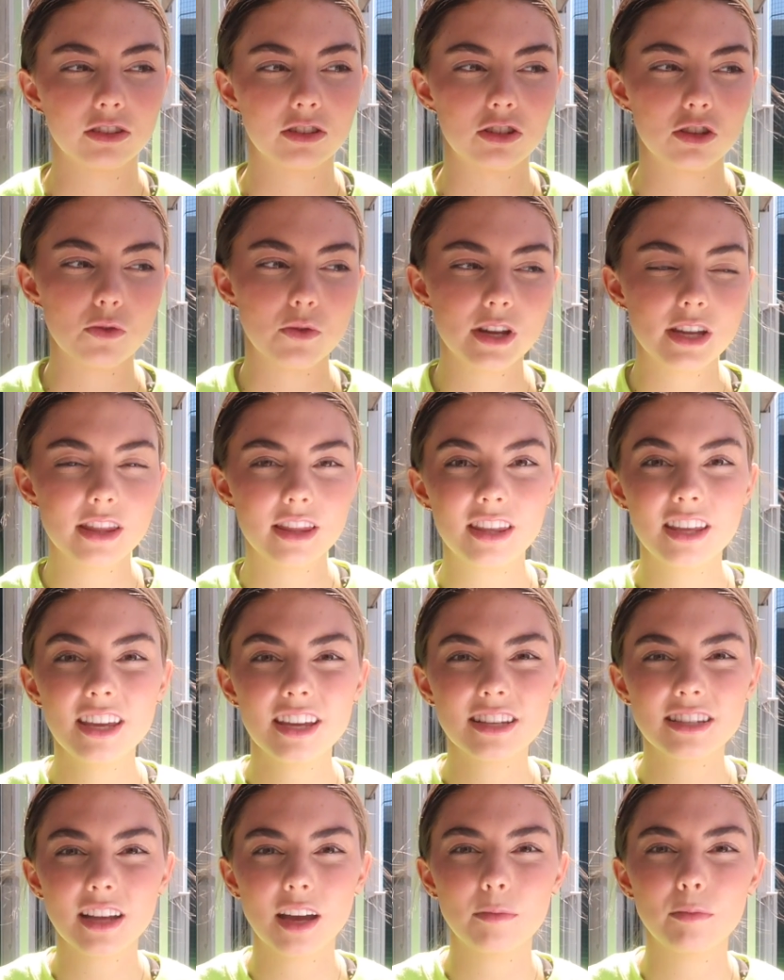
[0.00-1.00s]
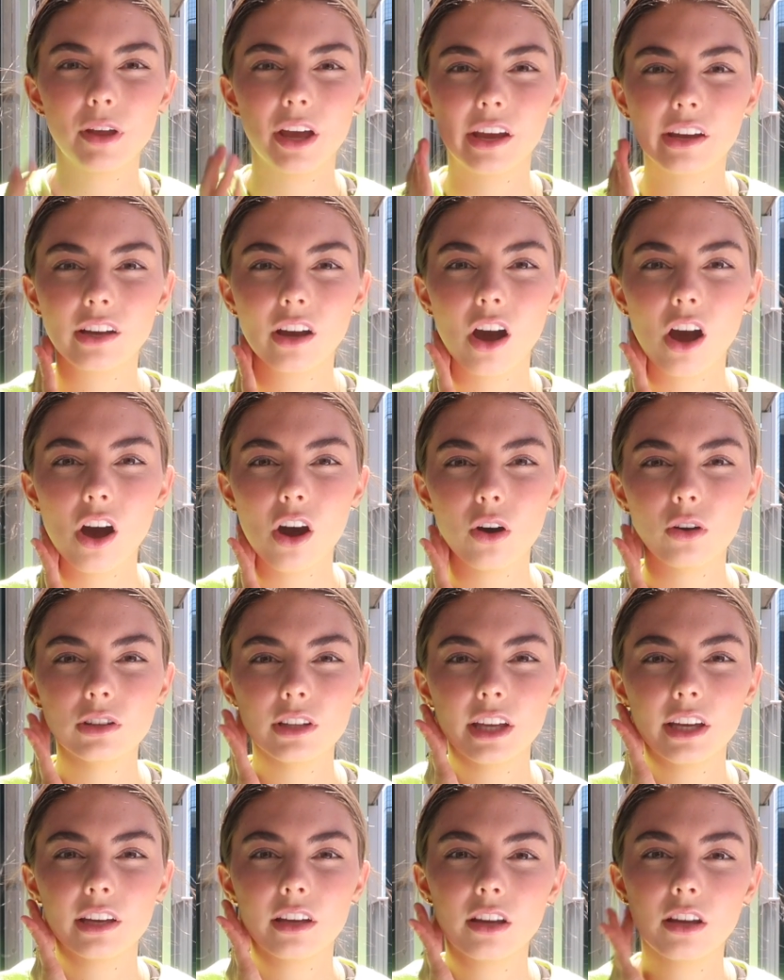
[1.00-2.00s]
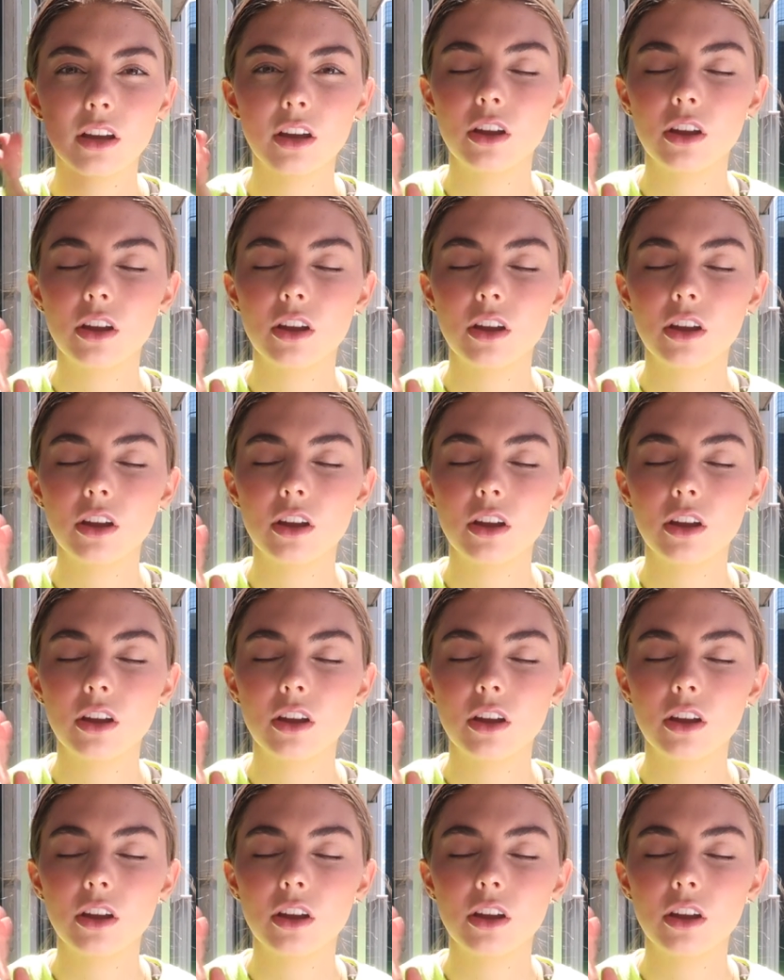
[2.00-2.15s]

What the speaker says: doing things, I'm like, oh, like